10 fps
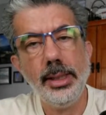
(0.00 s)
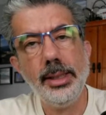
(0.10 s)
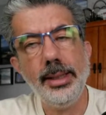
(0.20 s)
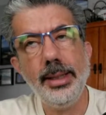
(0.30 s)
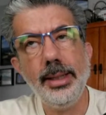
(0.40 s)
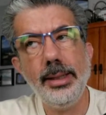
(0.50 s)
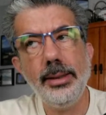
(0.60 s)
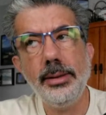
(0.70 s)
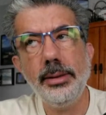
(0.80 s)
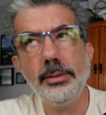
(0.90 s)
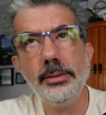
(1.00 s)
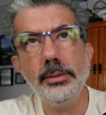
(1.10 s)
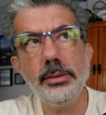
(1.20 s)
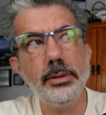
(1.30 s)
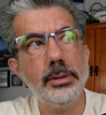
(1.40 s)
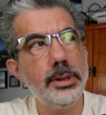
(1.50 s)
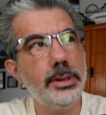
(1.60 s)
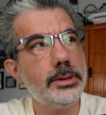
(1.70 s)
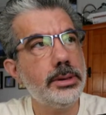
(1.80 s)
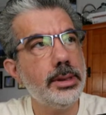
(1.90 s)
And
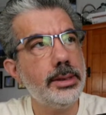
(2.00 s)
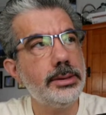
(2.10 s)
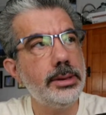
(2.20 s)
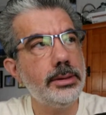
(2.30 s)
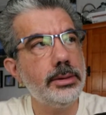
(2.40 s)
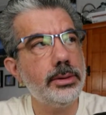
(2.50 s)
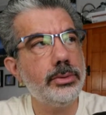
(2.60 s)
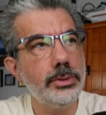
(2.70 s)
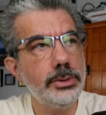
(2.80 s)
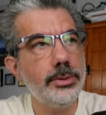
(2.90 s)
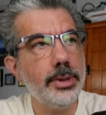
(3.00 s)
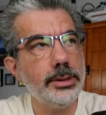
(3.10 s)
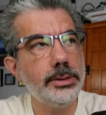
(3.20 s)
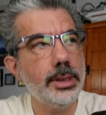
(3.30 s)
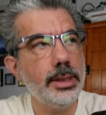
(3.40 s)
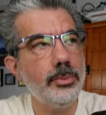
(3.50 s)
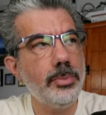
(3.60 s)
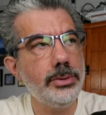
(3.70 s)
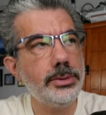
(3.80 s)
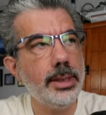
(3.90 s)
let's see. So the cruise directors, I know,
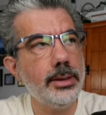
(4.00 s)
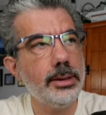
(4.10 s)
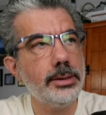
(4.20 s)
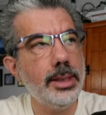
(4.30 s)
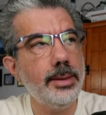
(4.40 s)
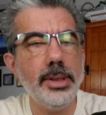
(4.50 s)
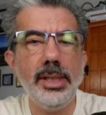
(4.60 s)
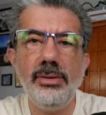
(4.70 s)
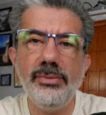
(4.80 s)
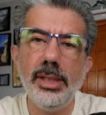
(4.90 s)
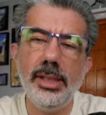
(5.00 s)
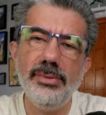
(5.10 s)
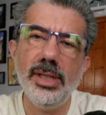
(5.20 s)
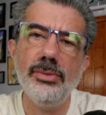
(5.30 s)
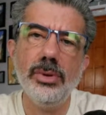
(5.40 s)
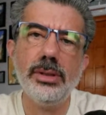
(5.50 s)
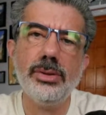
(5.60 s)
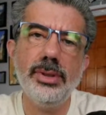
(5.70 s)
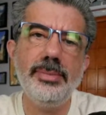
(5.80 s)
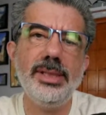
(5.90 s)
post that all the time. But even on Royal
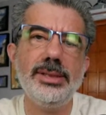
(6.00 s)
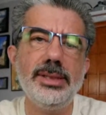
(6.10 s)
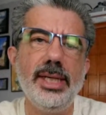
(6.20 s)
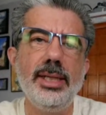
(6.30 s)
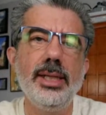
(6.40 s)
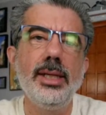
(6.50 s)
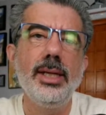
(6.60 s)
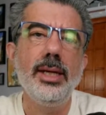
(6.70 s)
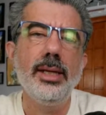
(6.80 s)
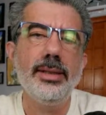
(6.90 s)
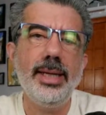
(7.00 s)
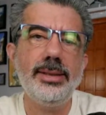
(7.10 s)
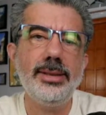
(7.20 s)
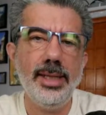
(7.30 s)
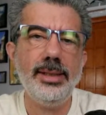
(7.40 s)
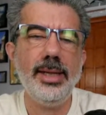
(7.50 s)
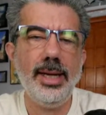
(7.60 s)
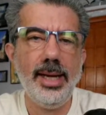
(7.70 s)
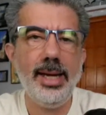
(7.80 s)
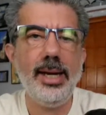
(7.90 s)
Caribbean site, they tend to
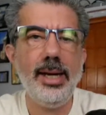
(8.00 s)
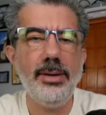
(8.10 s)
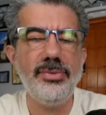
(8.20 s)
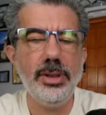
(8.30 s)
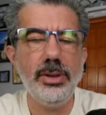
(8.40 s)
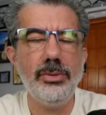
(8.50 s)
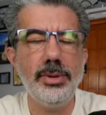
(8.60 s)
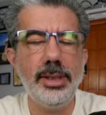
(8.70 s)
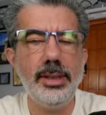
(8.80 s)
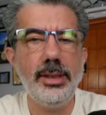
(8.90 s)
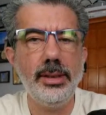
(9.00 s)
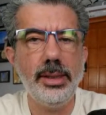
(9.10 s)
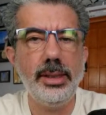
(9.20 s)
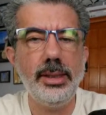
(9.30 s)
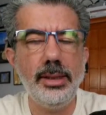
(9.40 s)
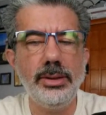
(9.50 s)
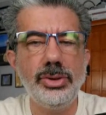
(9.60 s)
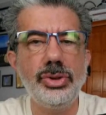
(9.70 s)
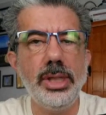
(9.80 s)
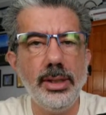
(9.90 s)
have, the
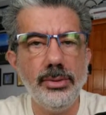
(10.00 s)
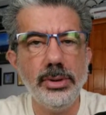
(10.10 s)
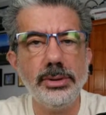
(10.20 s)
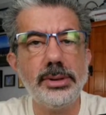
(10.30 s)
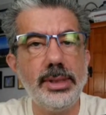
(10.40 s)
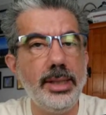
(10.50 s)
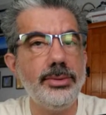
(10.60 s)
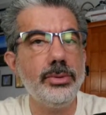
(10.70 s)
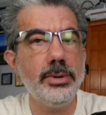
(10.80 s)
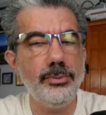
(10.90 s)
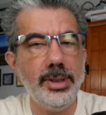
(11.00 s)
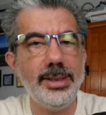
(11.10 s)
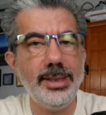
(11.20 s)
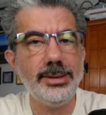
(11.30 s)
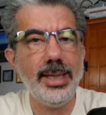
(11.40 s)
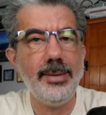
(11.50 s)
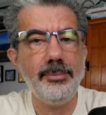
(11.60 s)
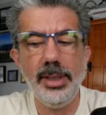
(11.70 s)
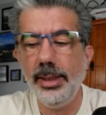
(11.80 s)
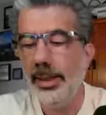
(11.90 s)
general schedule of when things
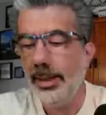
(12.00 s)
happen.